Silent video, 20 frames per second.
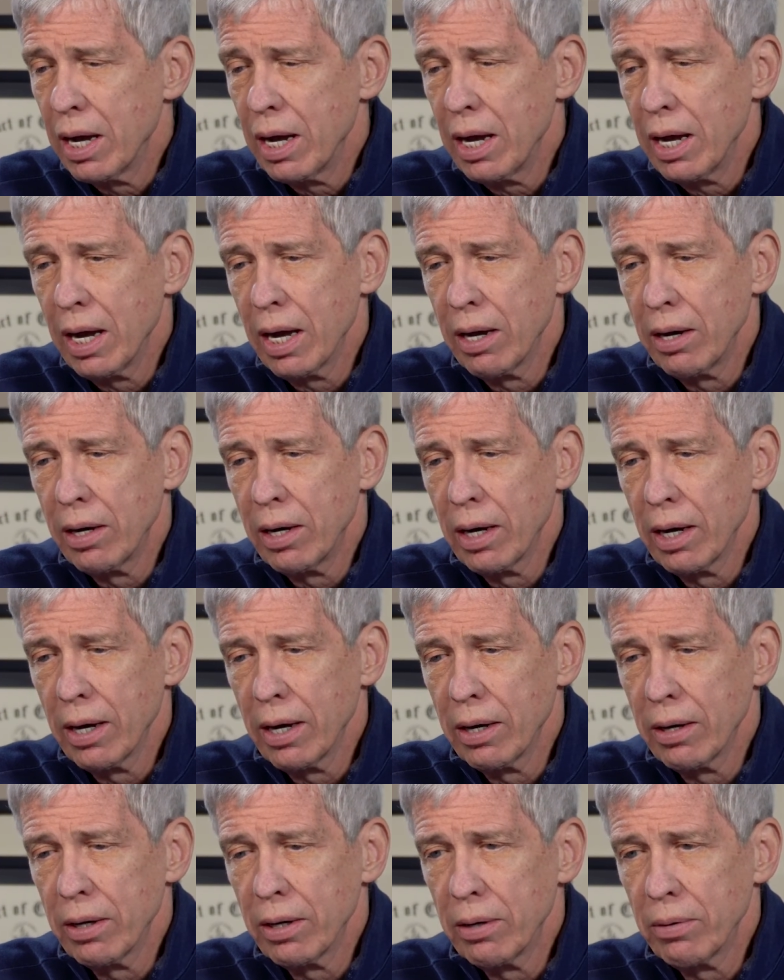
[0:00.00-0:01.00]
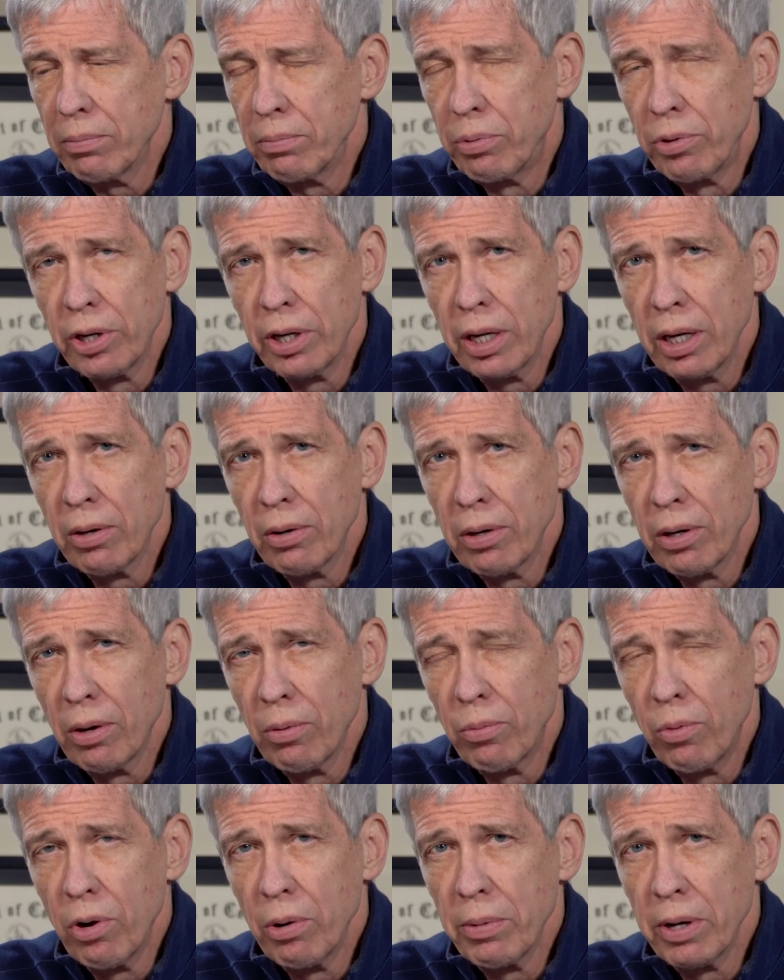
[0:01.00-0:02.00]
and a brilliant
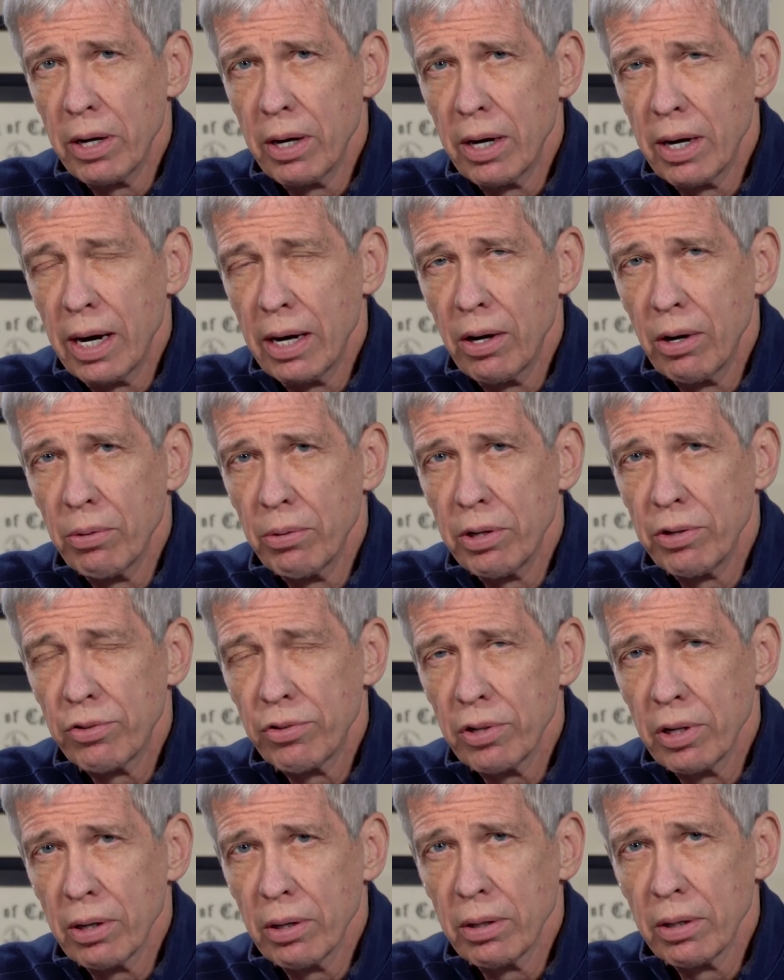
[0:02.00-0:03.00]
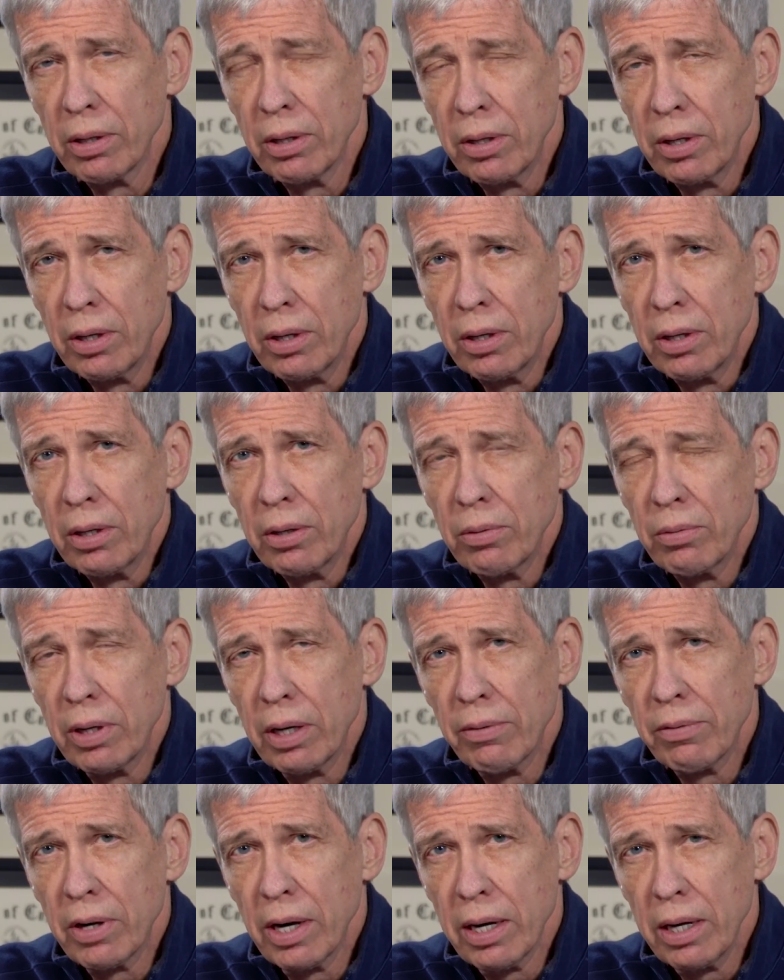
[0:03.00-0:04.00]
woman, and I always, whenever I